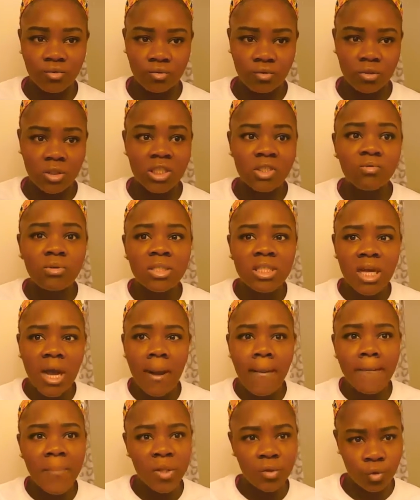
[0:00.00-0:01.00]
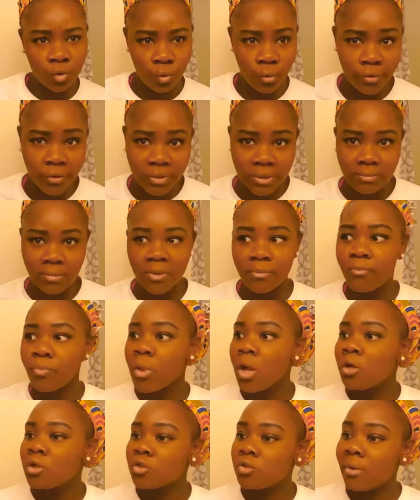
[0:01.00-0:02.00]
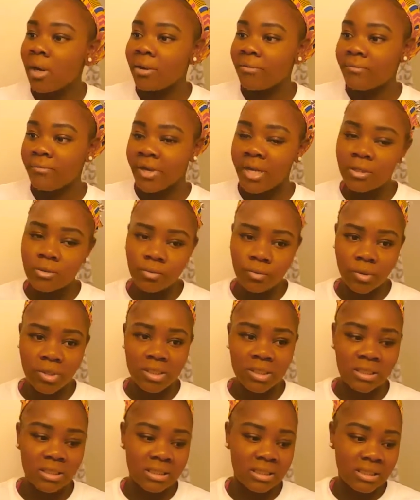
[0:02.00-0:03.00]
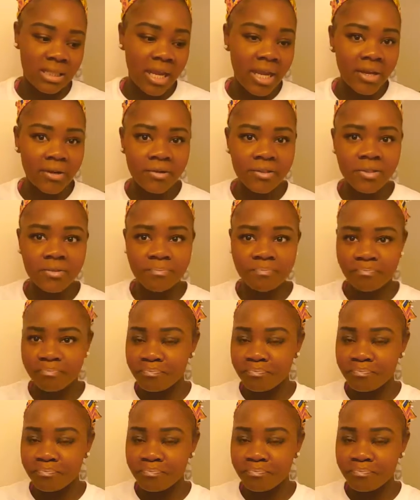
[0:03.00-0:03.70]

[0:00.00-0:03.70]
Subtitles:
she was coming towards me. So I ran towards the stairs.